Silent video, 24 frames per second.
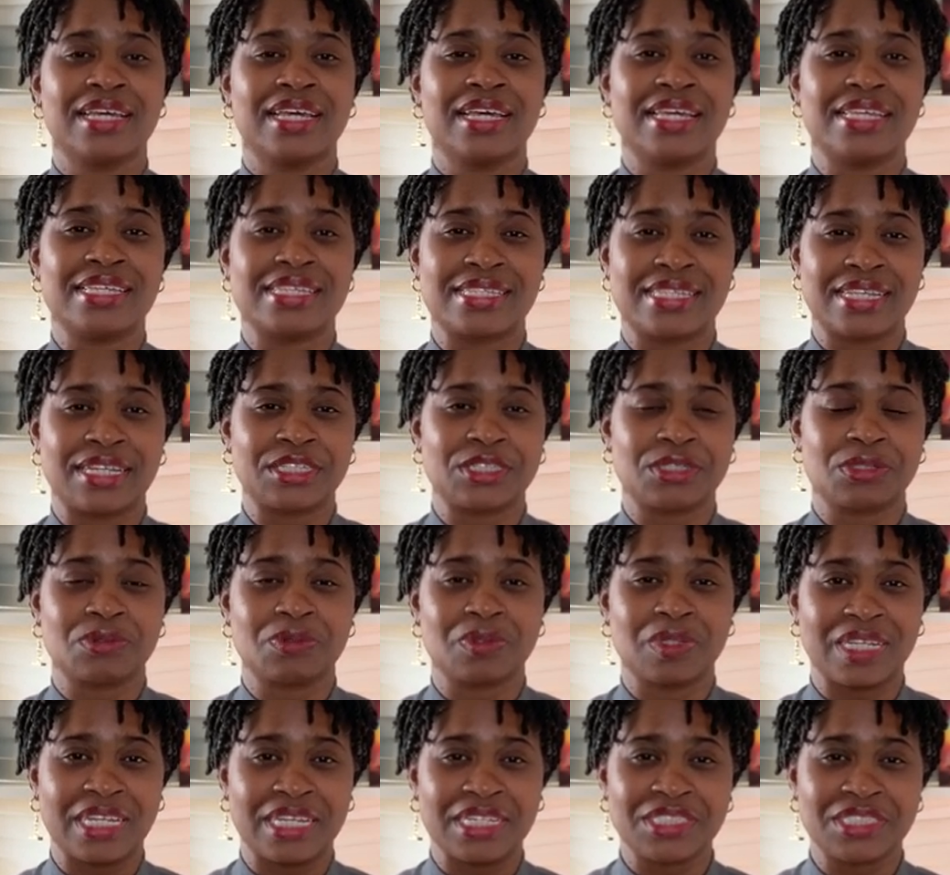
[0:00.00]
and sexual
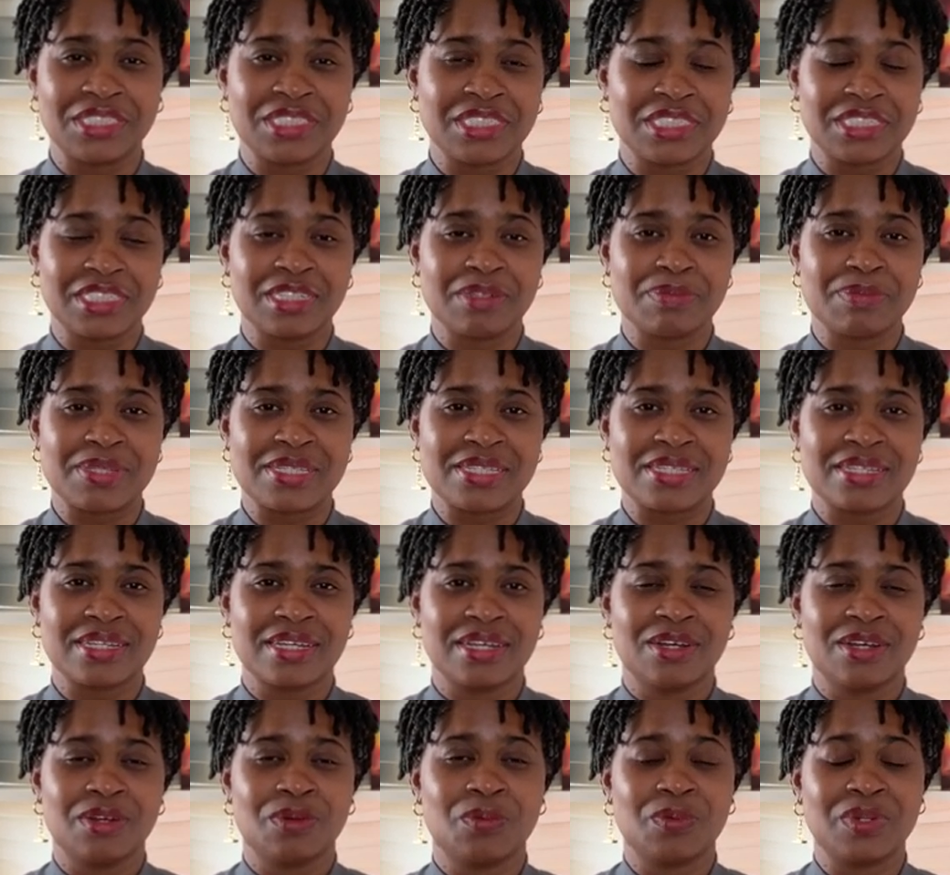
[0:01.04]
relationships
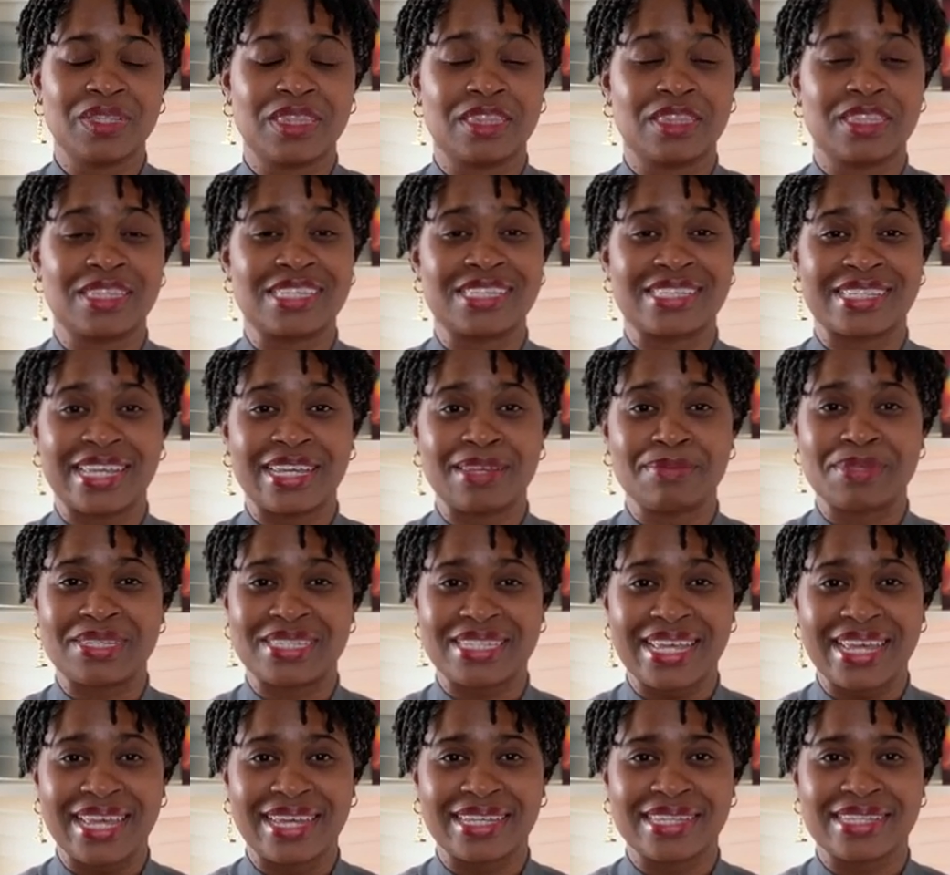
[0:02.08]
with the same
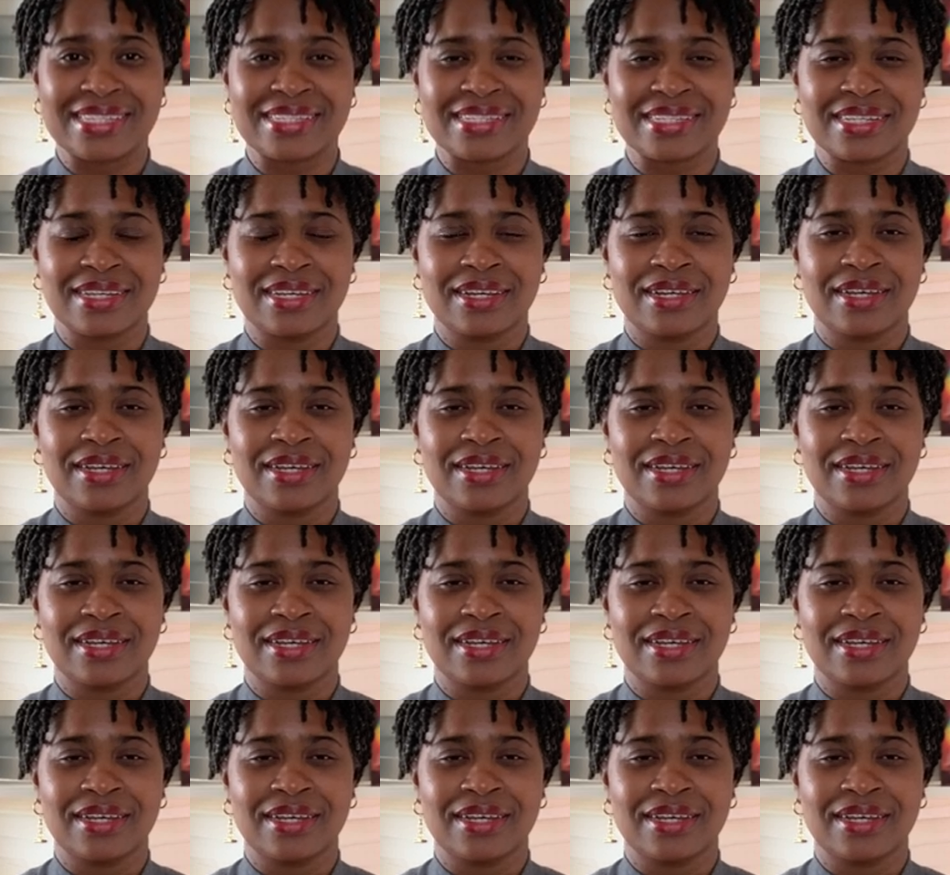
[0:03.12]
sex,